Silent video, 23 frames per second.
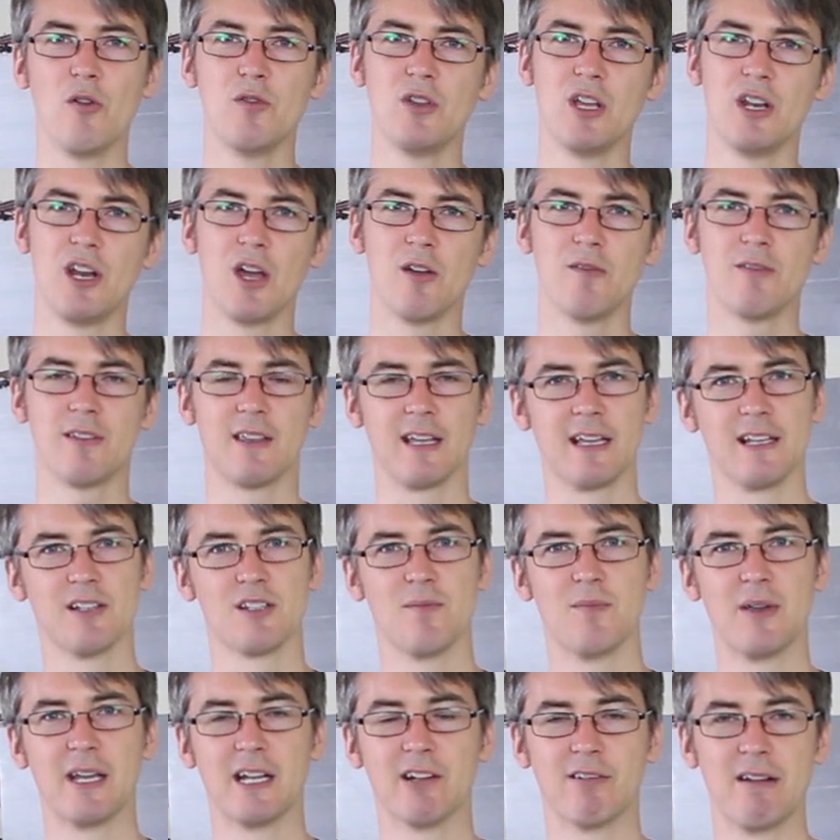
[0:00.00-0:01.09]
you know, things
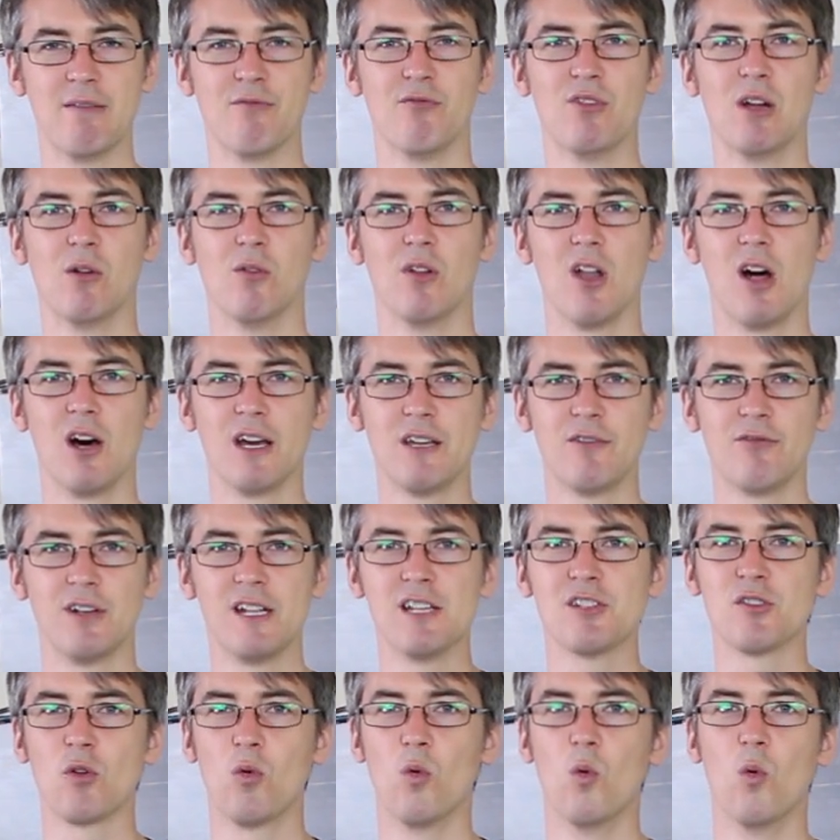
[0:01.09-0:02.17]
are bigger in real life and
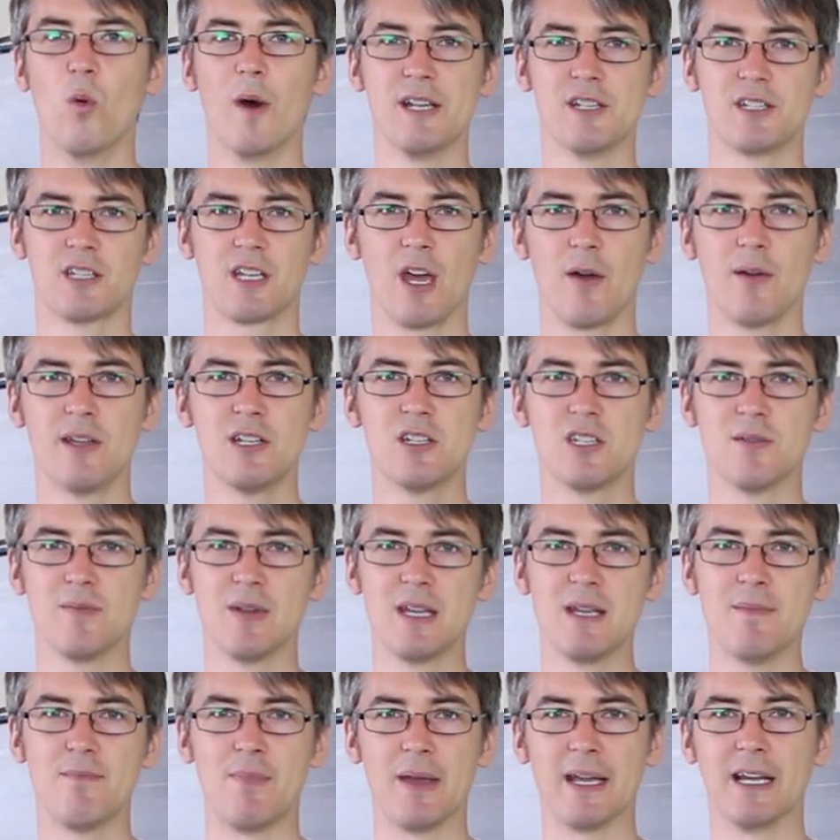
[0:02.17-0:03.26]
it's always going to
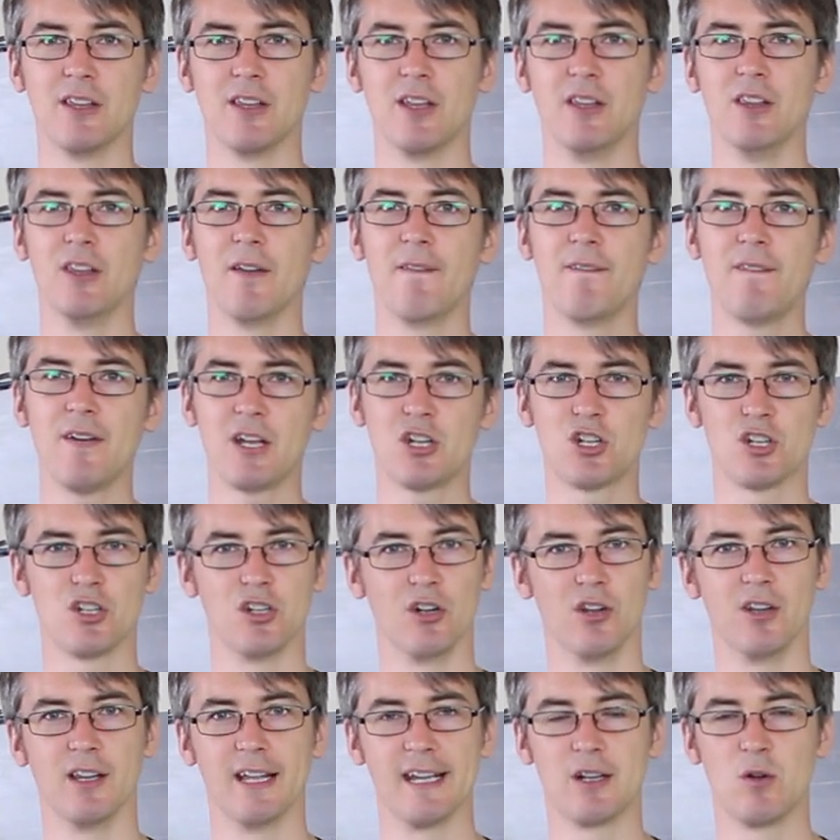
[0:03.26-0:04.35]
be bigger than the
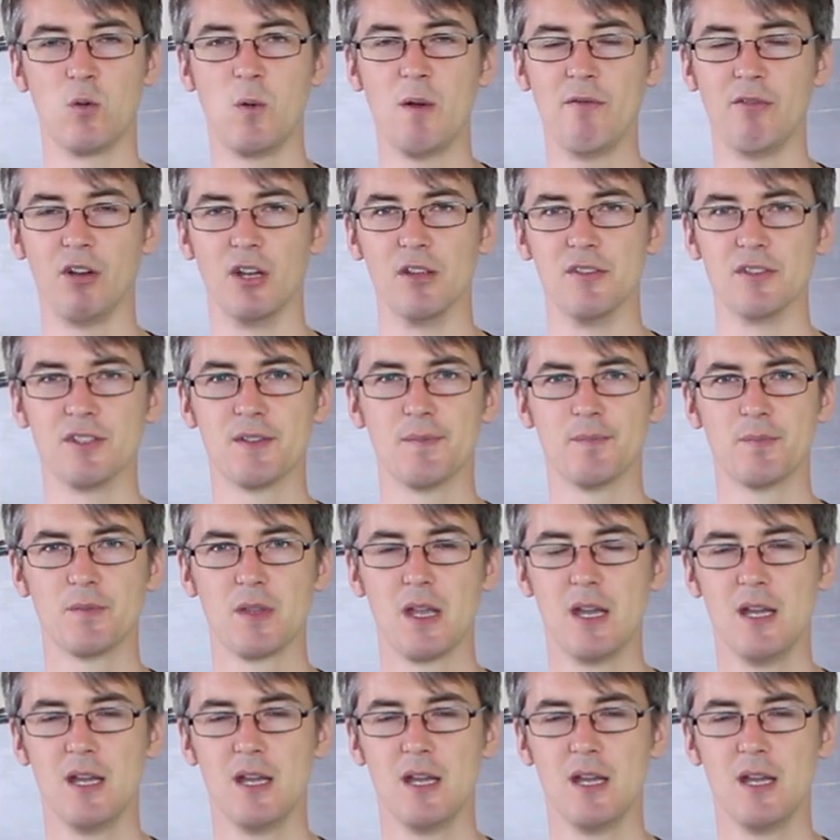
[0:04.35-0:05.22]
fictional equivalent.